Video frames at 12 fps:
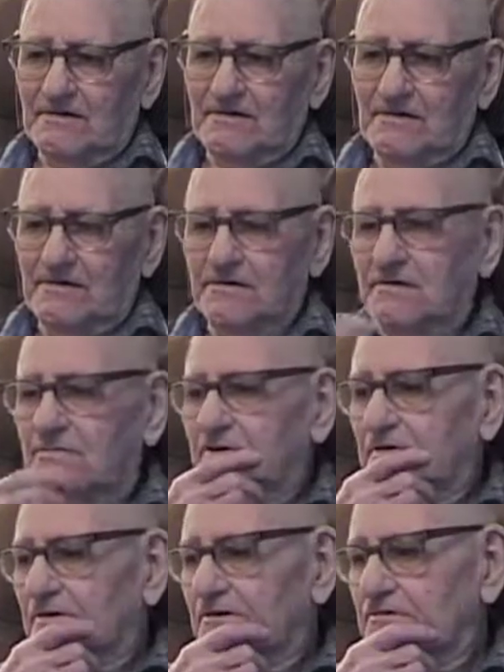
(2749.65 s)
he come in
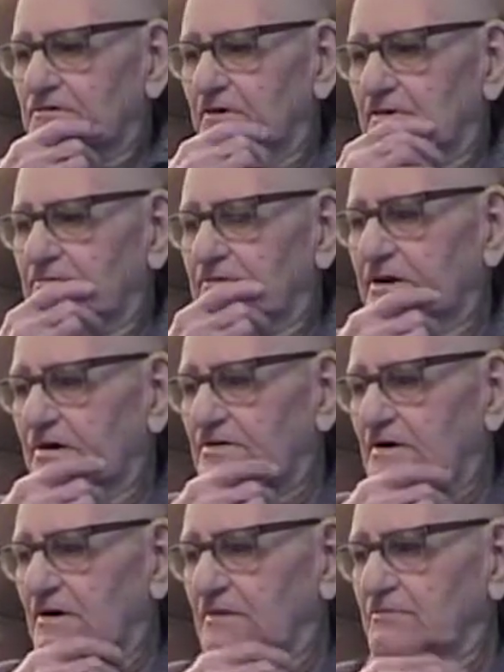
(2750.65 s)
there strafing that
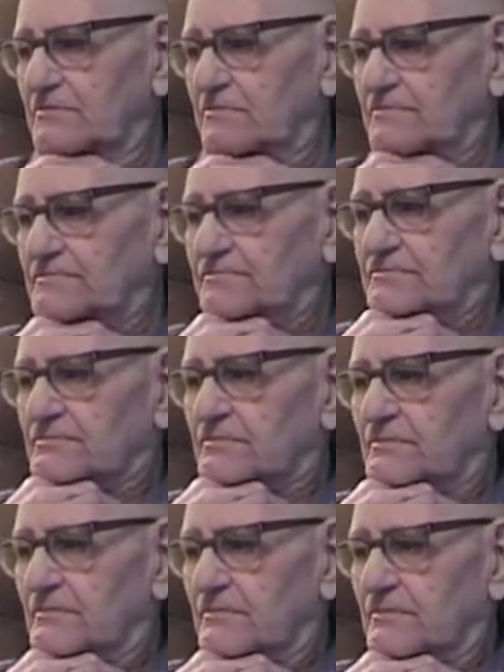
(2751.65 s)
time, and
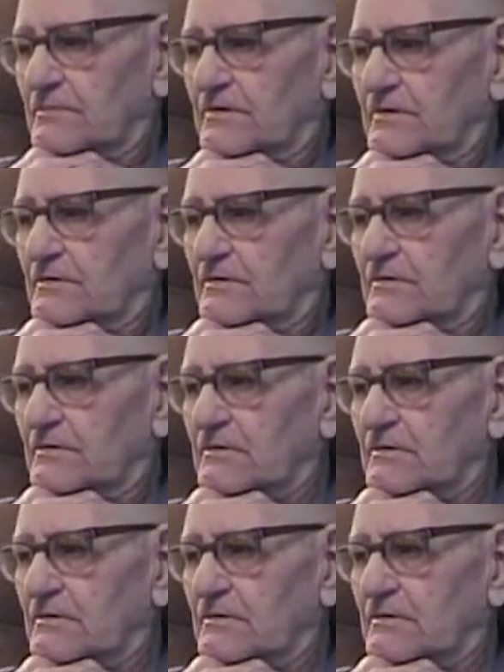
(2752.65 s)
man,